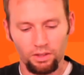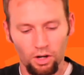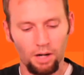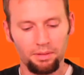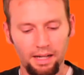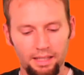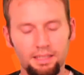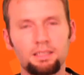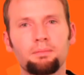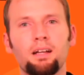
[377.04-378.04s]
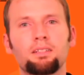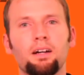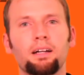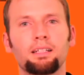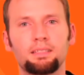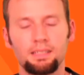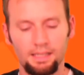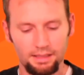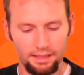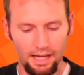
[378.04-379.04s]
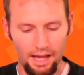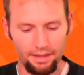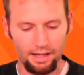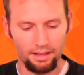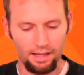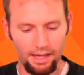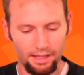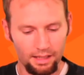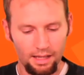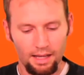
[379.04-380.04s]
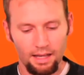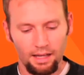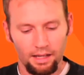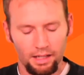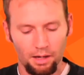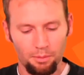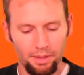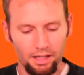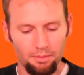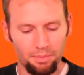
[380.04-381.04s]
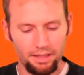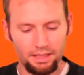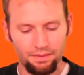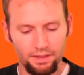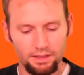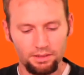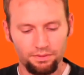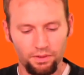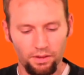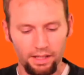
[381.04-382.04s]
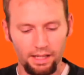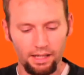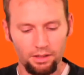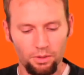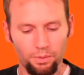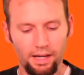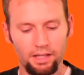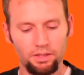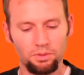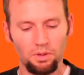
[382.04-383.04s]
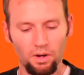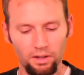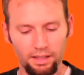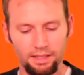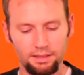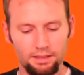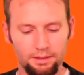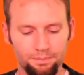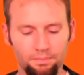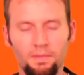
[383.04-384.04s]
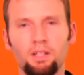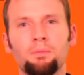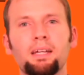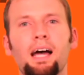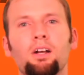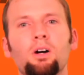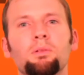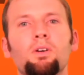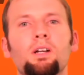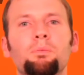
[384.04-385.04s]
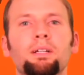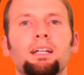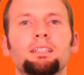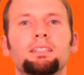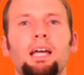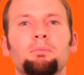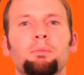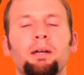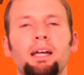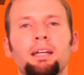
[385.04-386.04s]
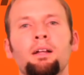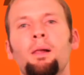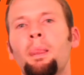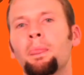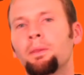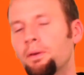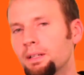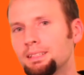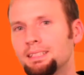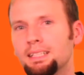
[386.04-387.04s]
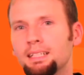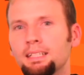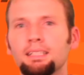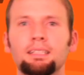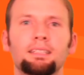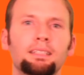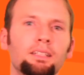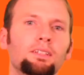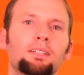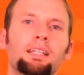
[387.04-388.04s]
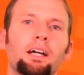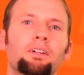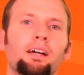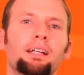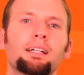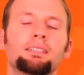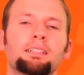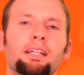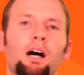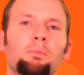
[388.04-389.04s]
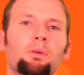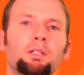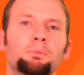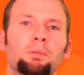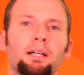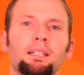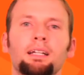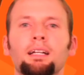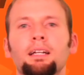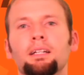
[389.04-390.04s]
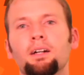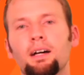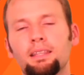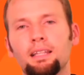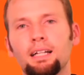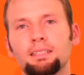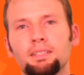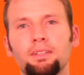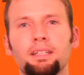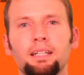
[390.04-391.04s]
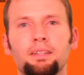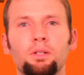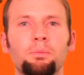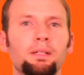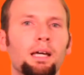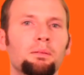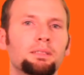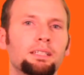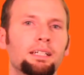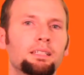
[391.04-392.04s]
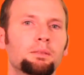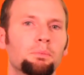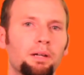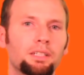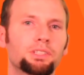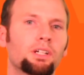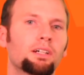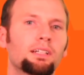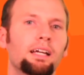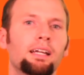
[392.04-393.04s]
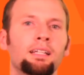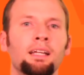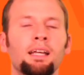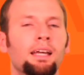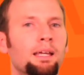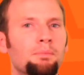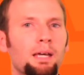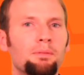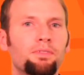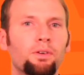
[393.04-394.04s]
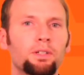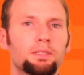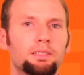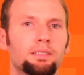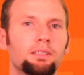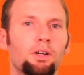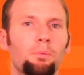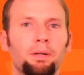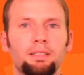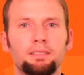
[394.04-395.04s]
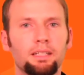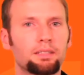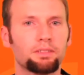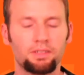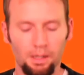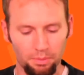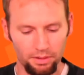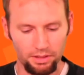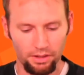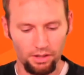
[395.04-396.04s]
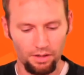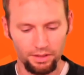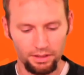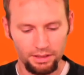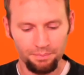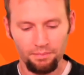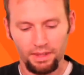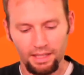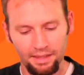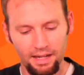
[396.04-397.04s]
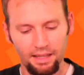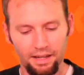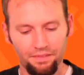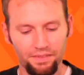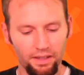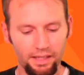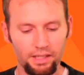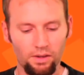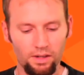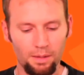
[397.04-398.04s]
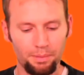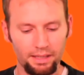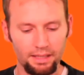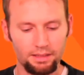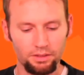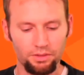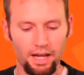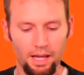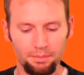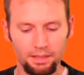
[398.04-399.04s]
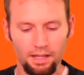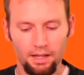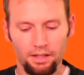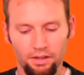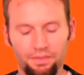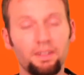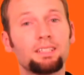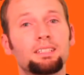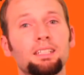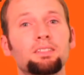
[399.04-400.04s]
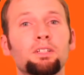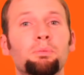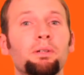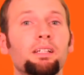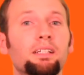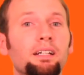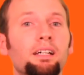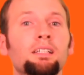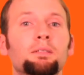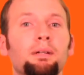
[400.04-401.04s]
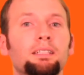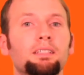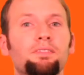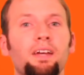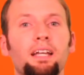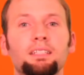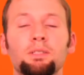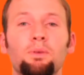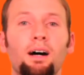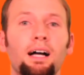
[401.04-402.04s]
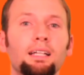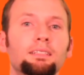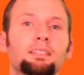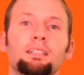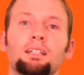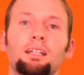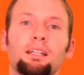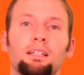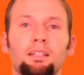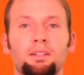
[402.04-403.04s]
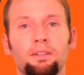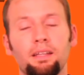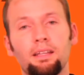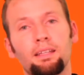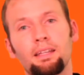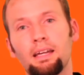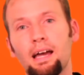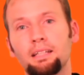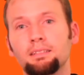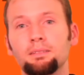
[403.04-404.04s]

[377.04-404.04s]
Harbor got a decent amount of targets. He's a guy that I like. Couple pick up and play defenses for you. We got New Orleans. Gonna be at home going up against Tampa Bay. New Orleans D didn't look that great against the Cowboys, but you know I, I still think they'll be able to get some pressure on Glennon and maybe force you know pick six or a couple of turnovers. And then I like Philly going up against the Rams. You know, Philly's D's looked pretty good, especially fantasy-wise. You know, that they had